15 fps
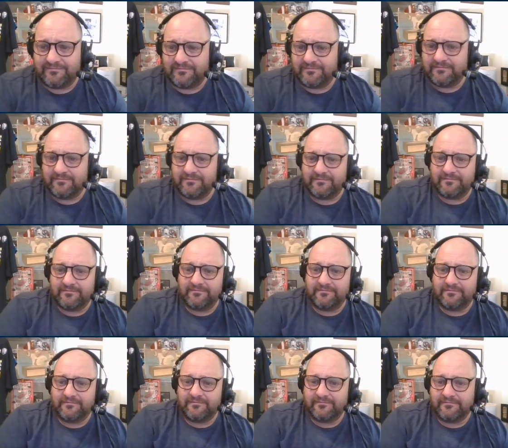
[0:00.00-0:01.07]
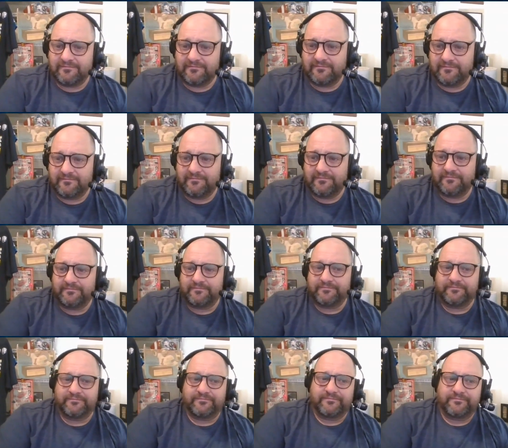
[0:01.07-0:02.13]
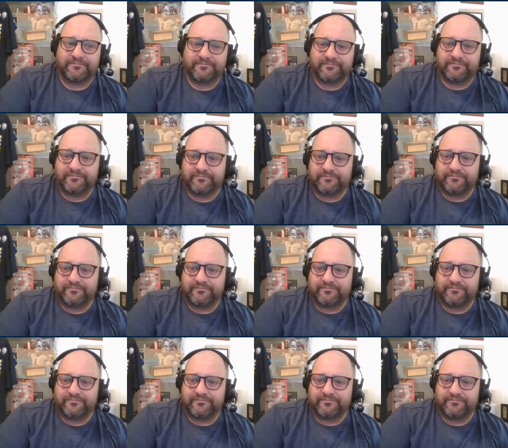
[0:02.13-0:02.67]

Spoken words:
[no speech]